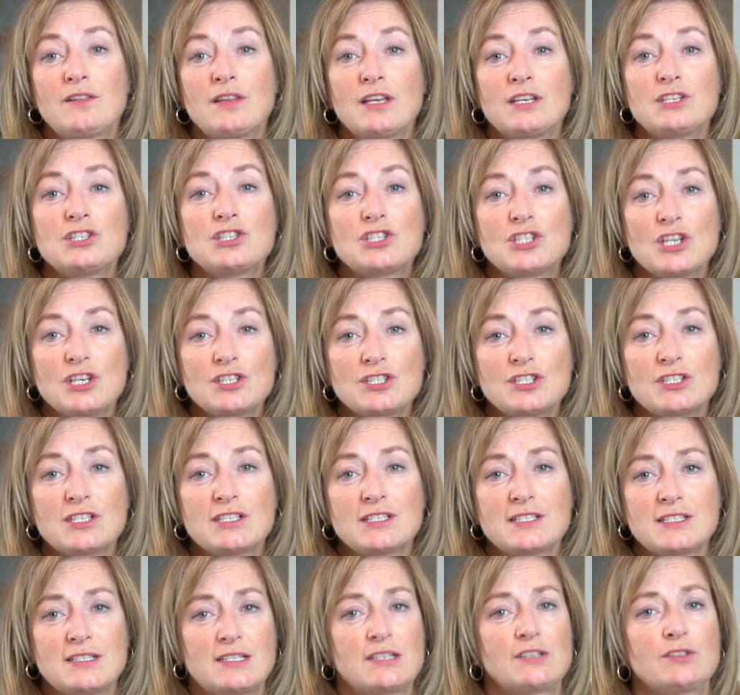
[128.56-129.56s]
that just
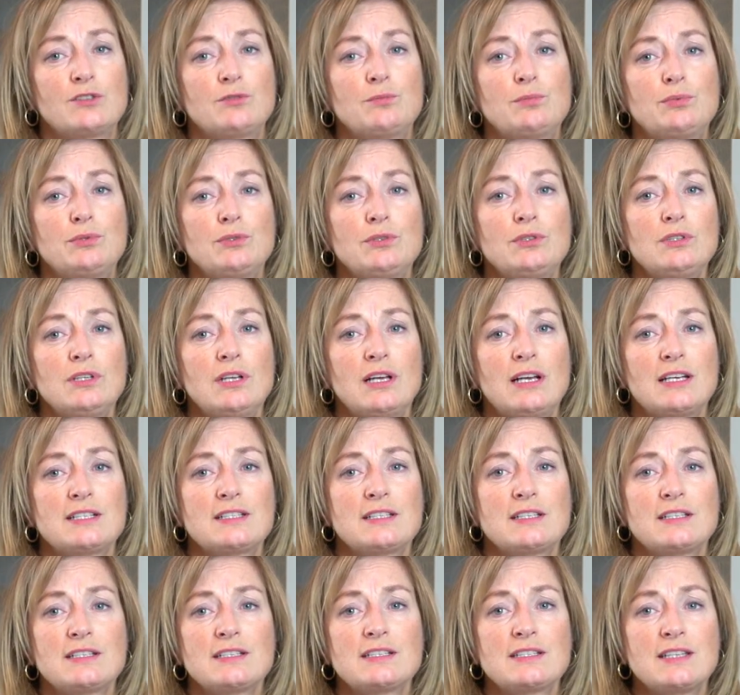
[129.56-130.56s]
as terrible as
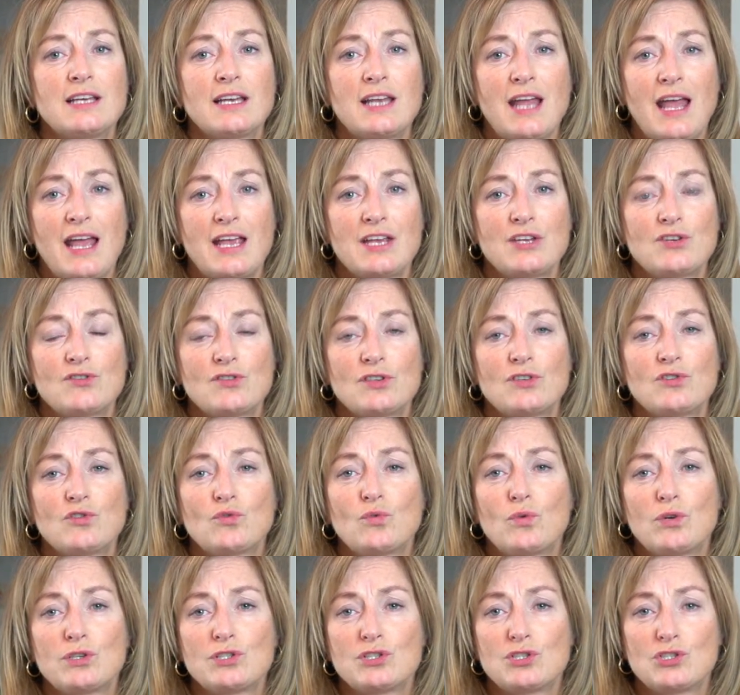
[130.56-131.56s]
it is that hatred
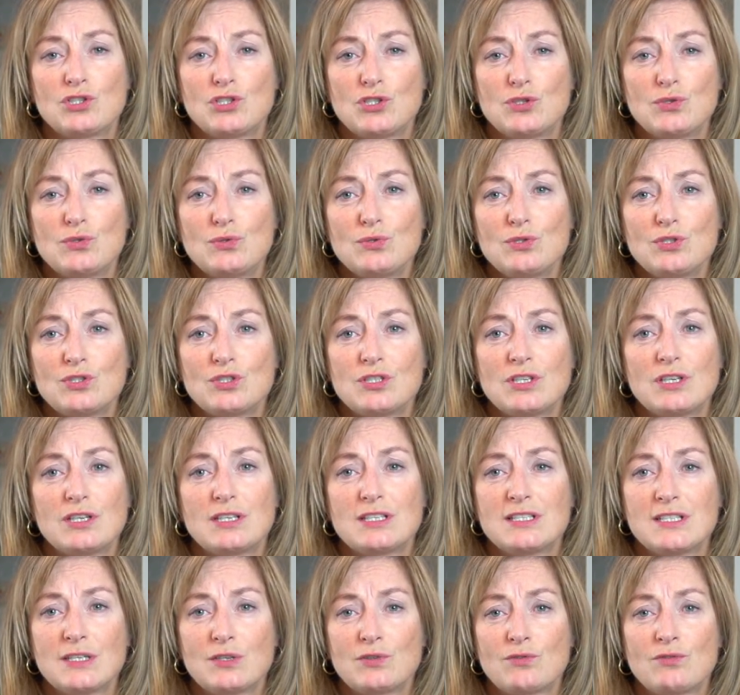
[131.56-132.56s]
towards Jews
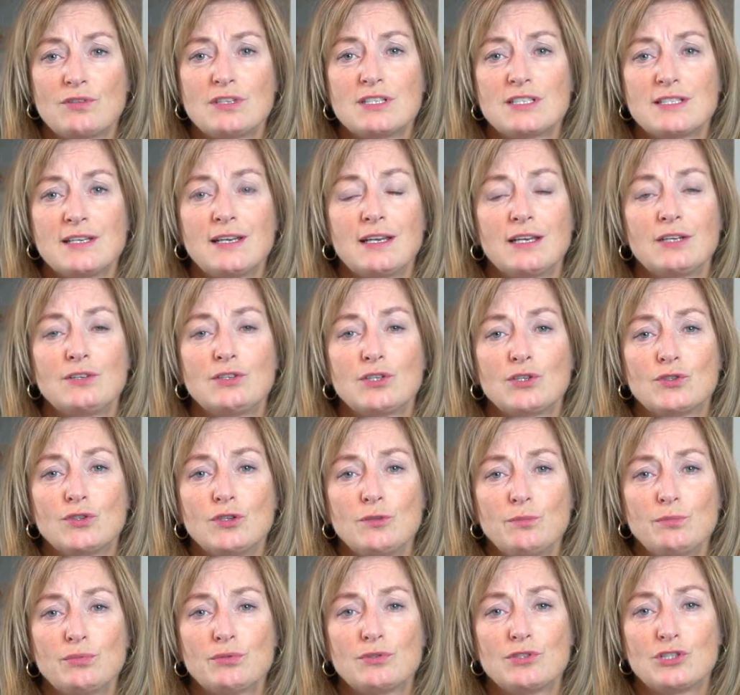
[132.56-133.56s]
is increasing in
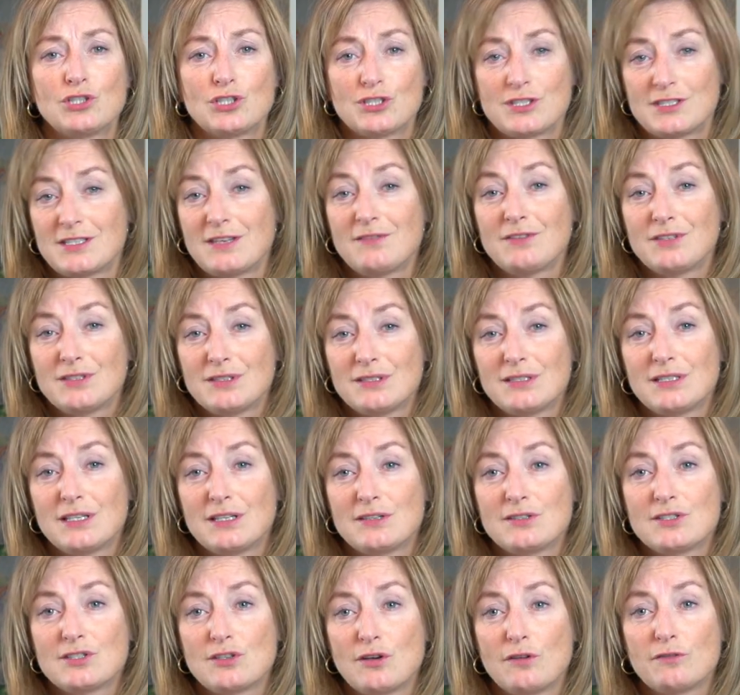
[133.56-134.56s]
Europe just 70
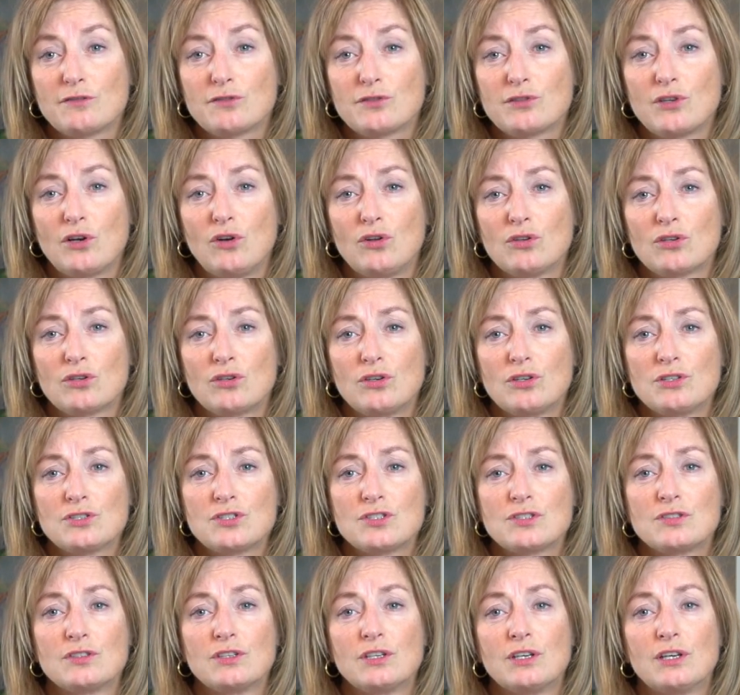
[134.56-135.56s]
years after the
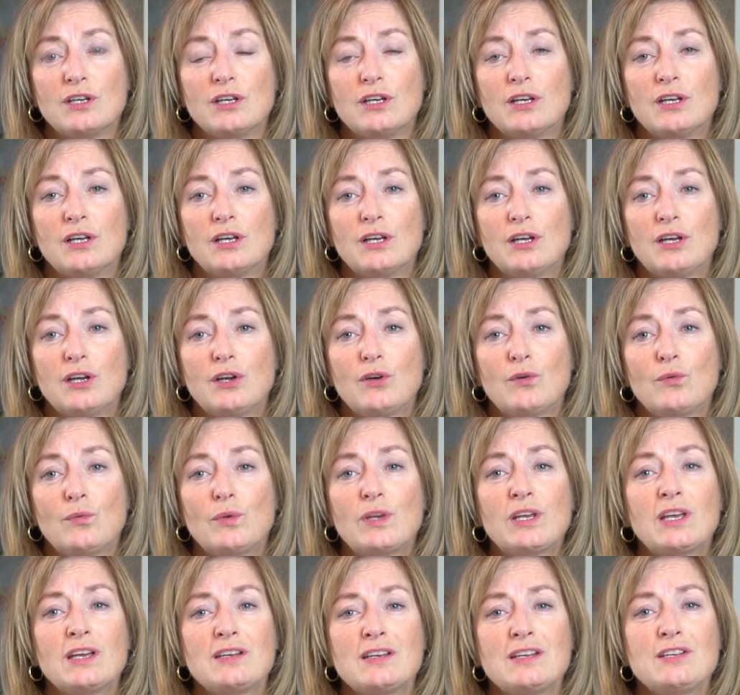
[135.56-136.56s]
Holocaust, we
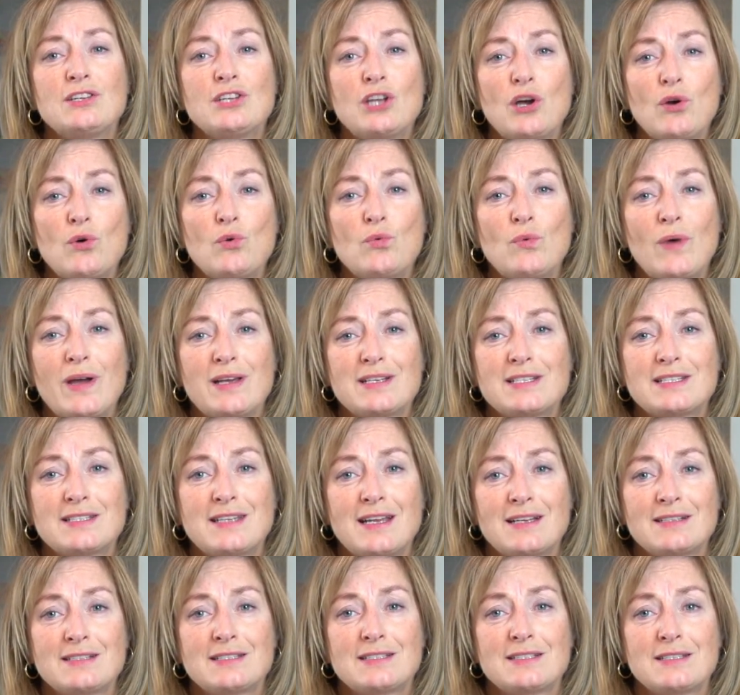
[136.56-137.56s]
can in no way
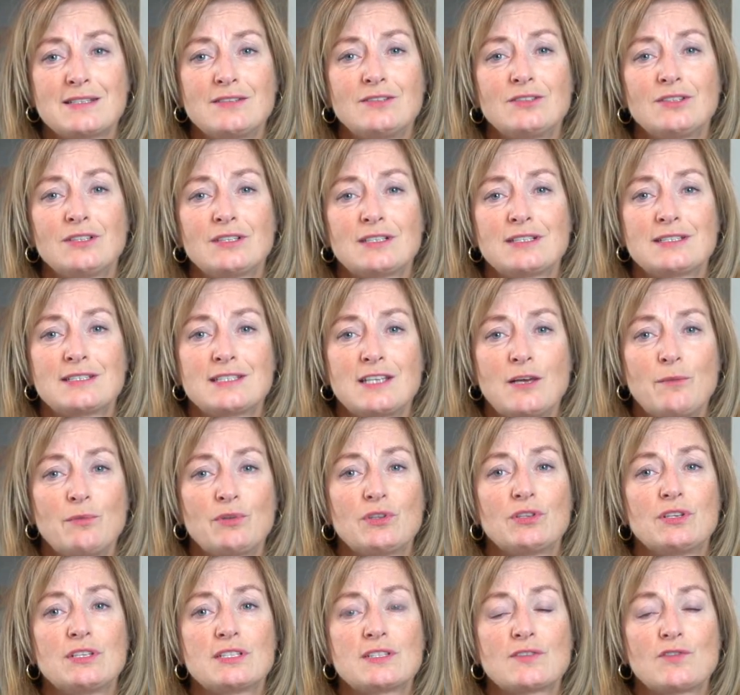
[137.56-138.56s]
stand still and accept
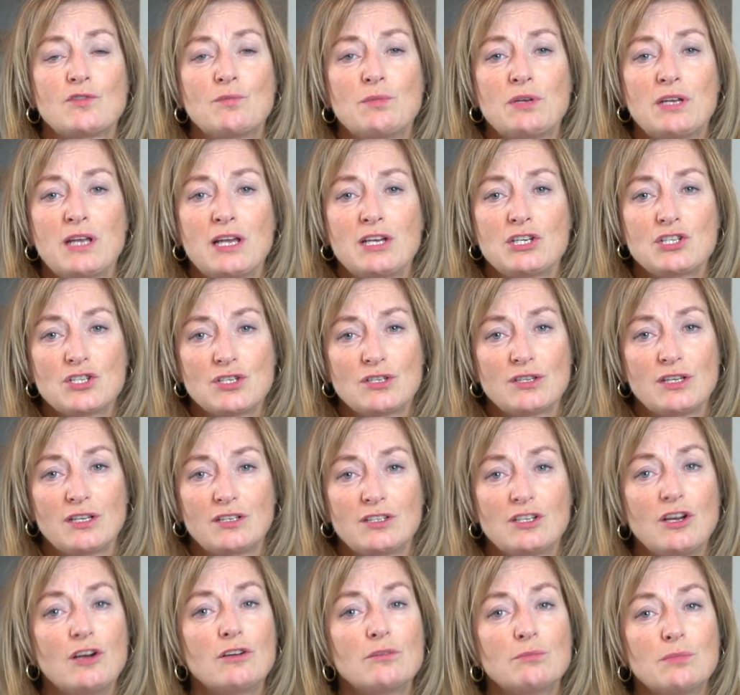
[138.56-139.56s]
the discrimination
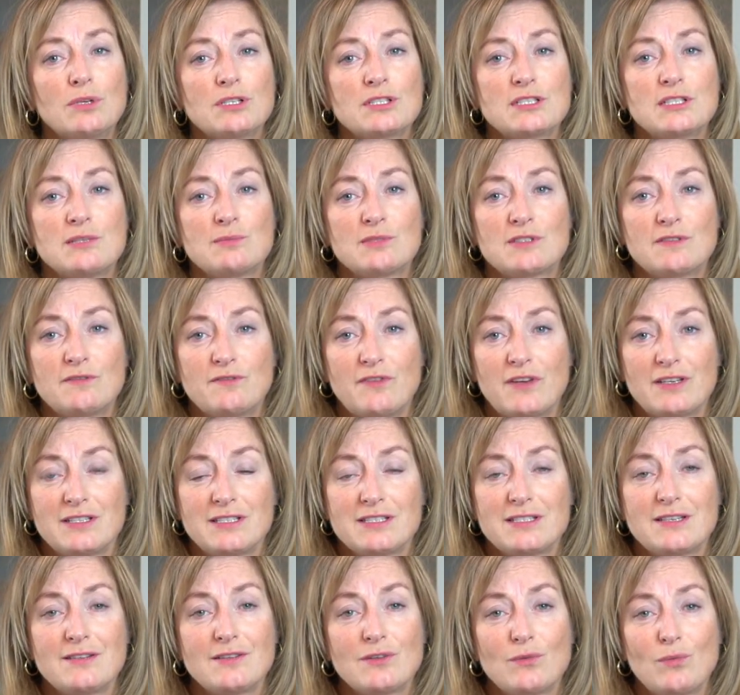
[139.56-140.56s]
that young Muslims
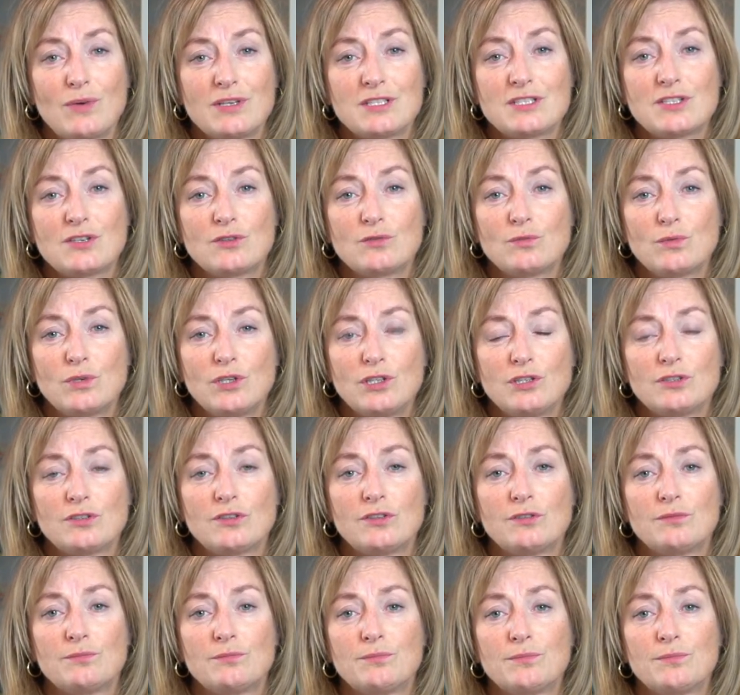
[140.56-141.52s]
face in the Western world.